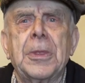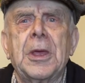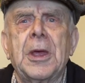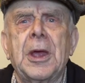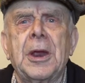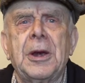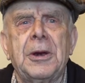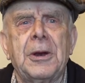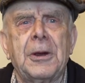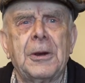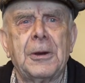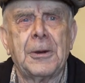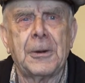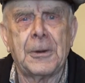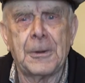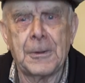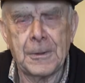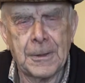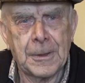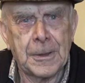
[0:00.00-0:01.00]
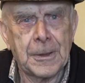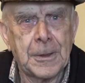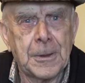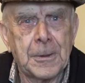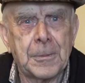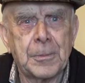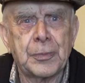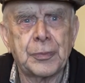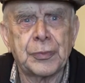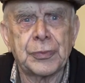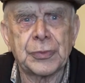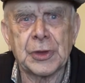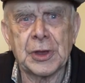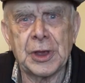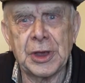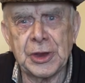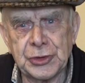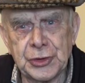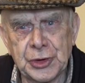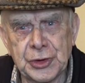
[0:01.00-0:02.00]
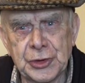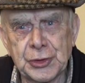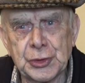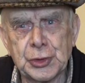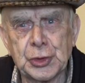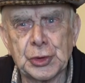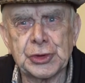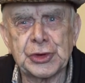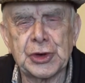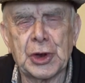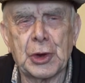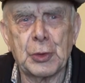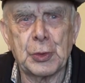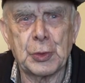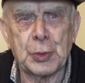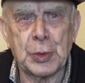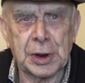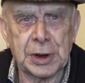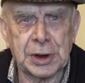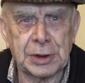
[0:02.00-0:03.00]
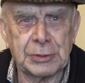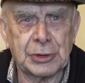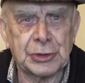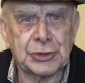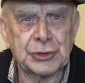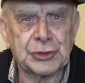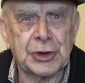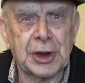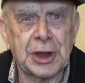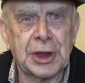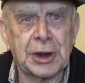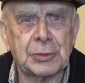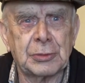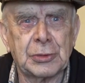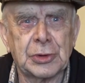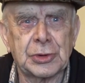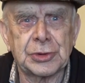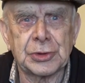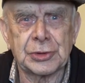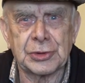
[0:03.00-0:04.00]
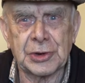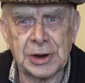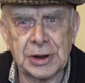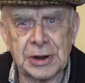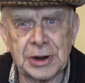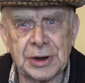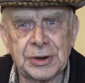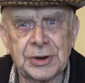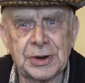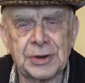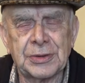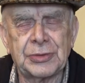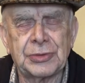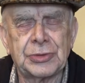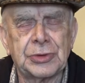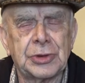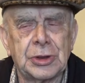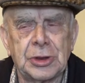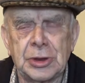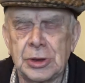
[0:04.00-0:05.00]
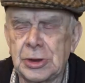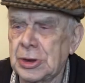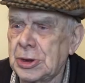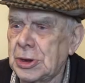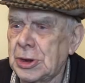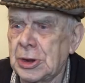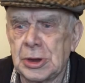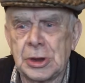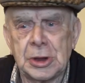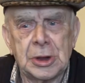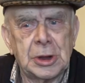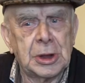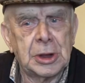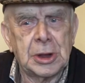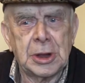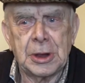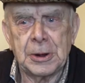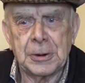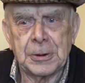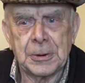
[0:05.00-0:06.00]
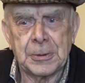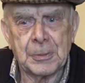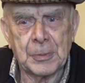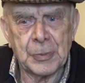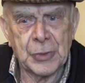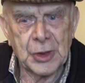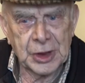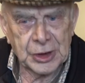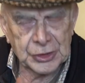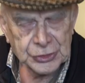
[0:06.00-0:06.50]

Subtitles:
And he didn't go down where he was staying with the relatives. They